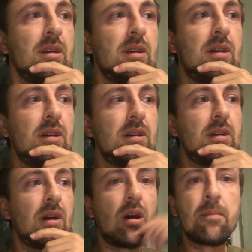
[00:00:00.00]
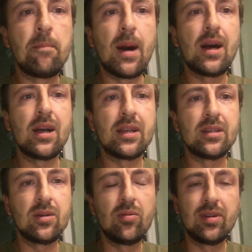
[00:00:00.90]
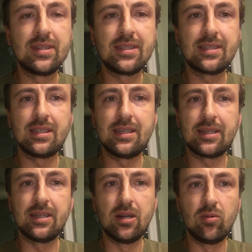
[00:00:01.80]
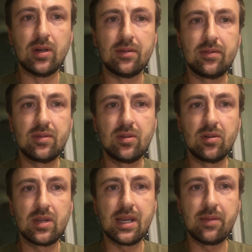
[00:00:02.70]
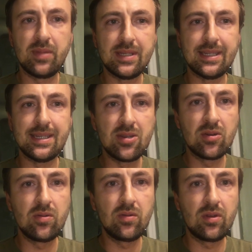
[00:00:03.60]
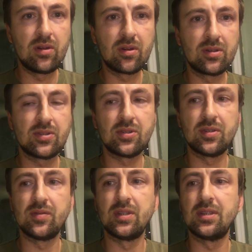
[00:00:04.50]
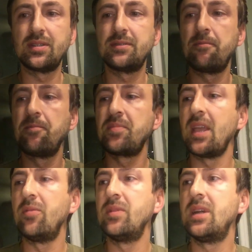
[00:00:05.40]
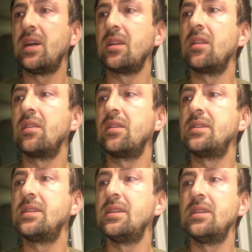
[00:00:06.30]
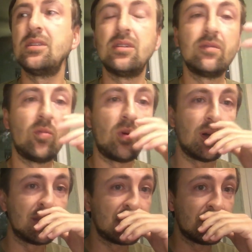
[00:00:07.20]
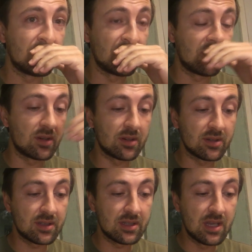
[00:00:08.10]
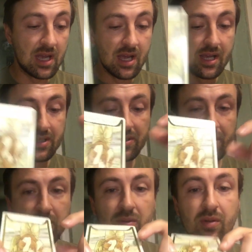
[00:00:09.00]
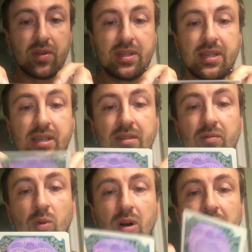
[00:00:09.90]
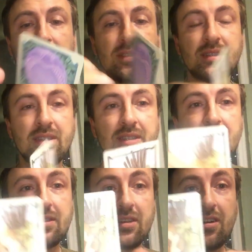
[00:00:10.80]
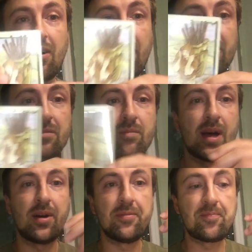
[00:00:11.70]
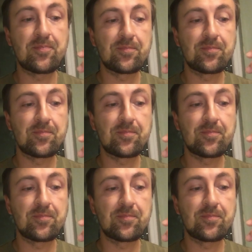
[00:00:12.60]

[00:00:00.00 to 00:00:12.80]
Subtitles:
mind wants us to let go of, okay, because it no longer serves us. And we got the 10 of Wands in reverse. So the 10 of Wands is all about